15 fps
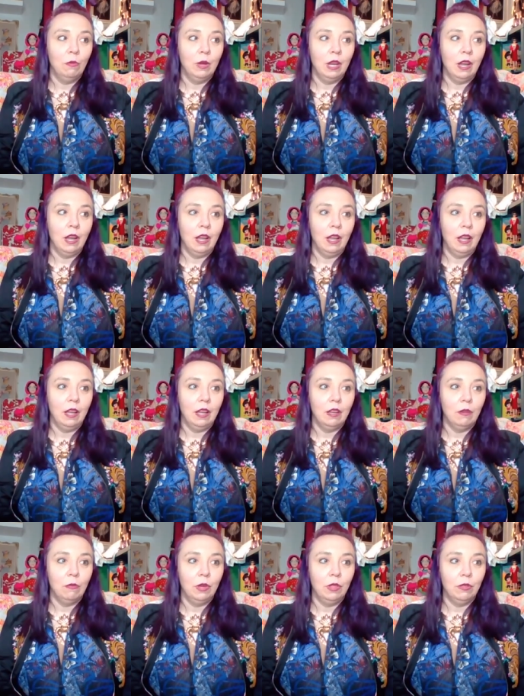When
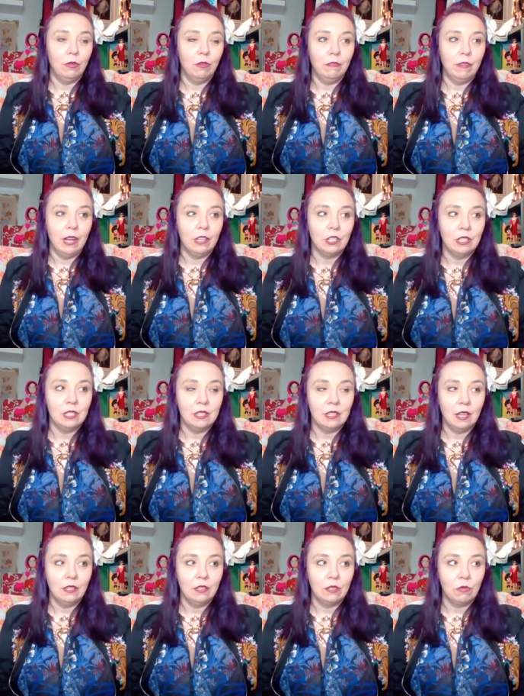I went through fashion
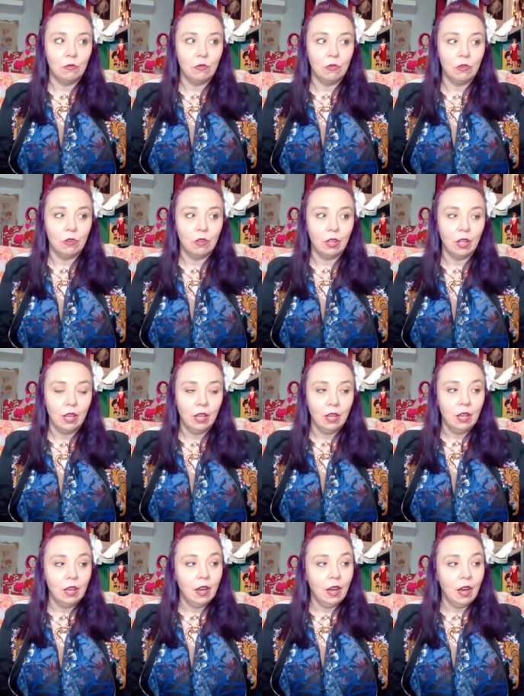design school,
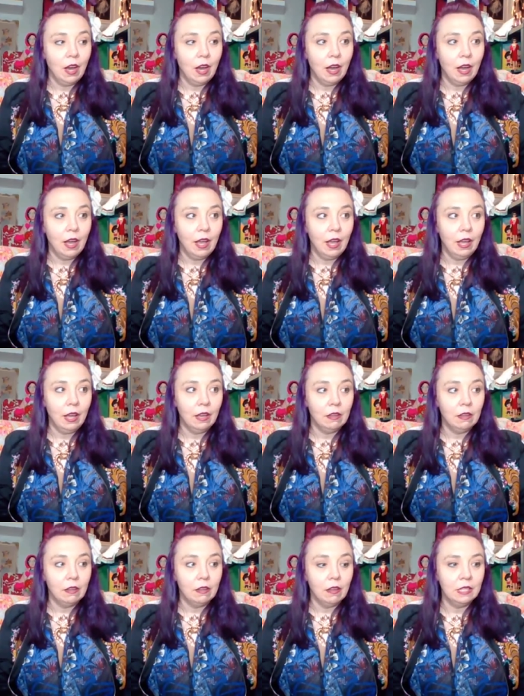
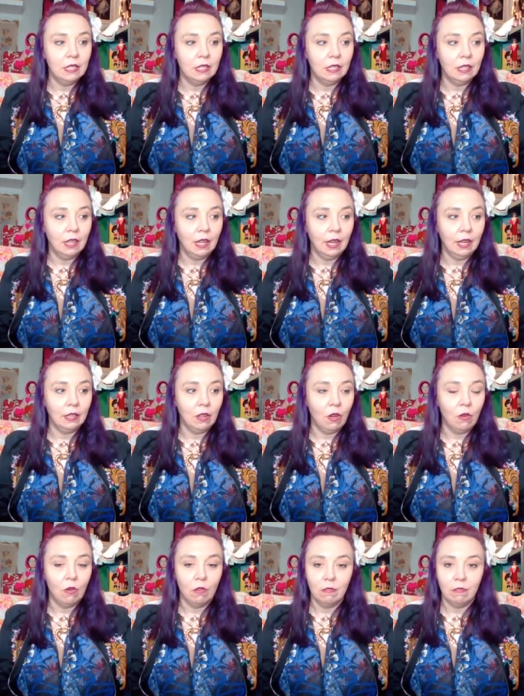I didn't like
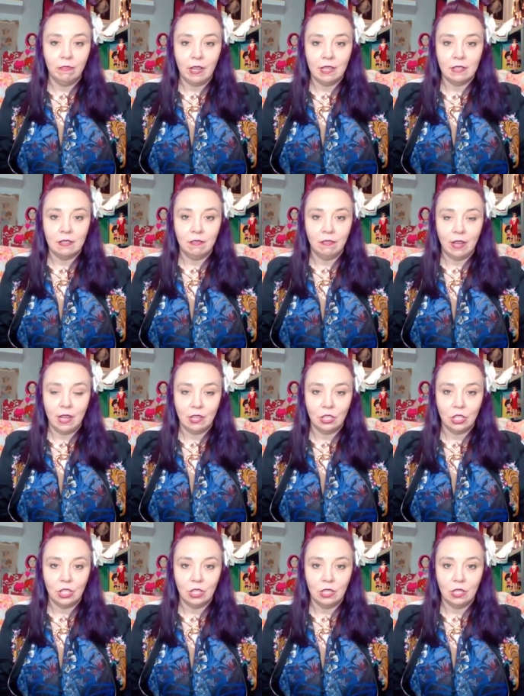the whole fast
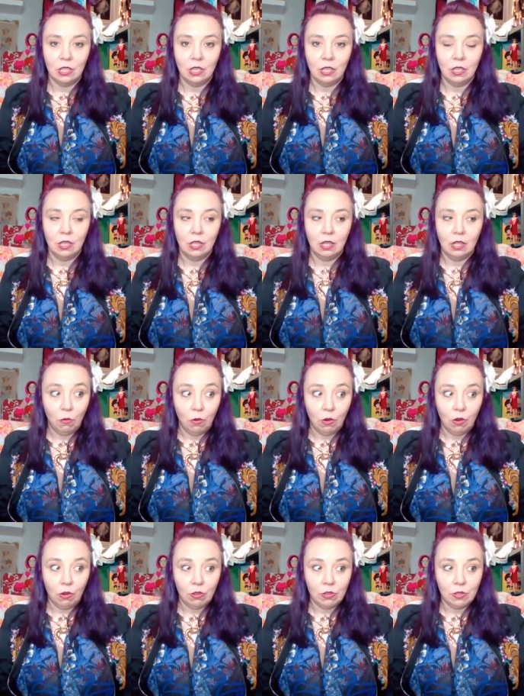fashion
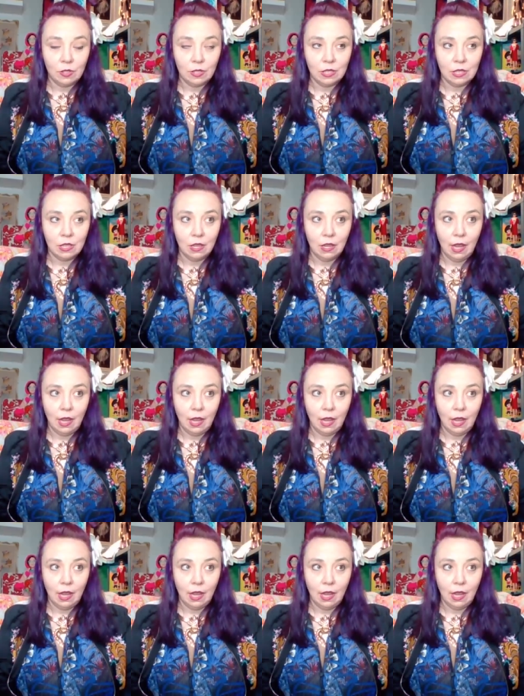world.